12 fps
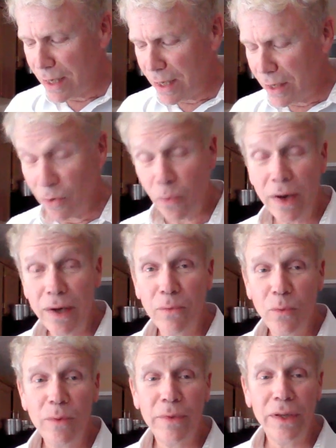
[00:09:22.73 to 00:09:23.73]
the one
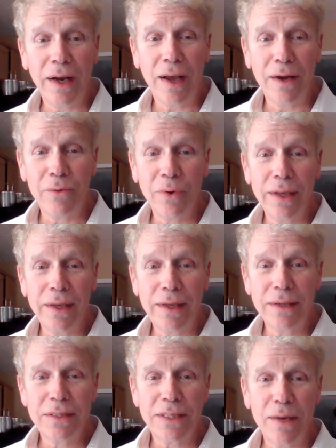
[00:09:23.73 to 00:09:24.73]
woman that I, really
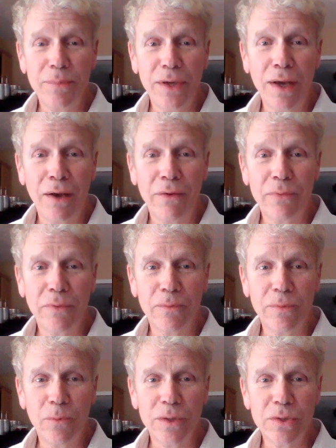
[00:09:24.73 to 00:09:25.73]
set me off
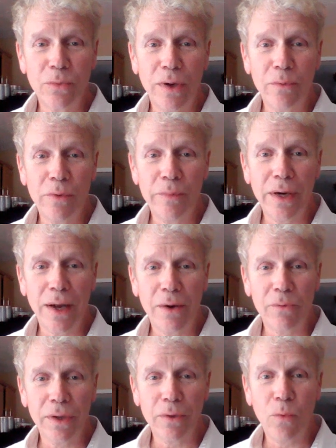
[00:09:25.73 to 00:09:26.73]
was the one woman I
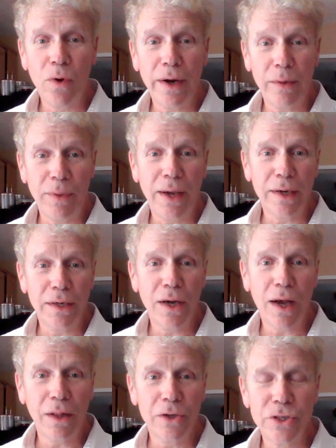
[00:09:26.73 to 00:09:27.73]
really wanted back in
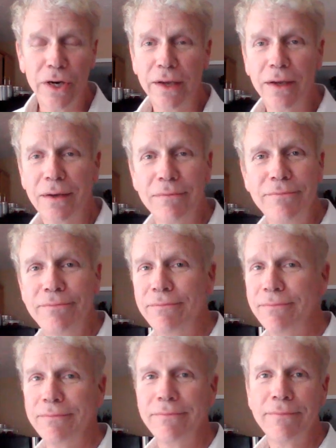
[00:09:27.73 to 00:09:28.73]
college, and I,
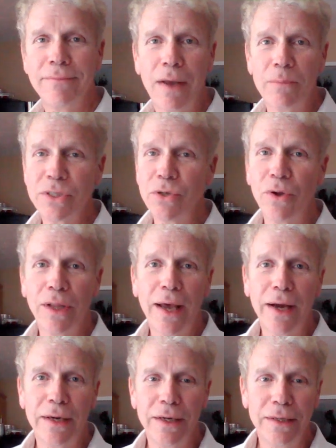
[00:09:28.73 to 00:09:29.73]
I'm so
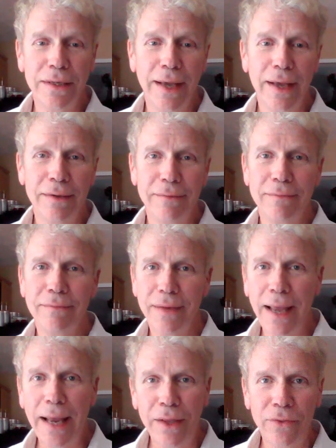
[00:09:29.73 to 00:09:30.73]
glad I didn't get
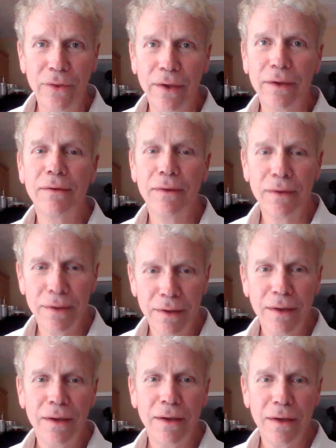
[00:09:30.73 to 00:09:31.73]
anything.
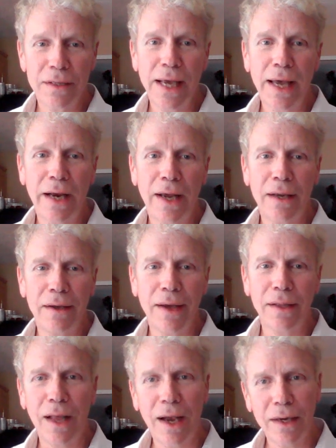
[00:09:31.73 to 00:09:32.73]
Because had I, I
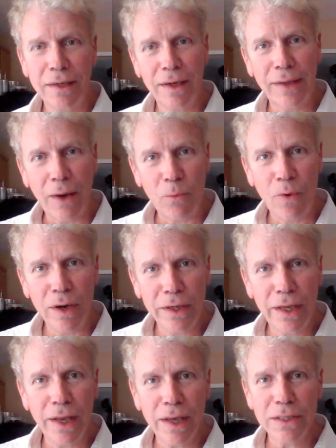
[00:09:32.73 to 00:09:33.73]
locked in on that one
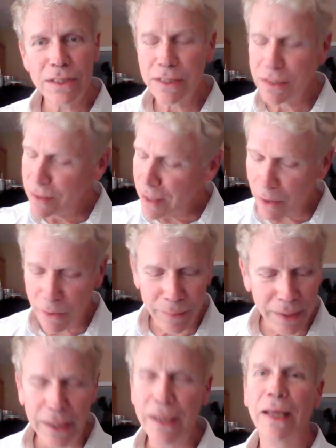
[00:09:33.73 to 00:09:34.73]
kiss, that would
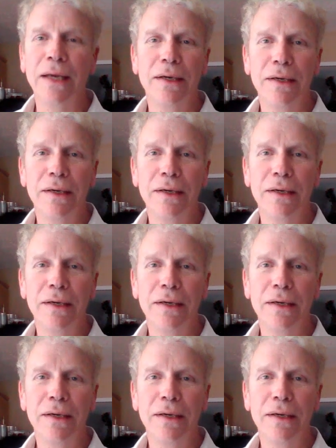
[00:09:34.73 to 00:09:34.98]
have been it.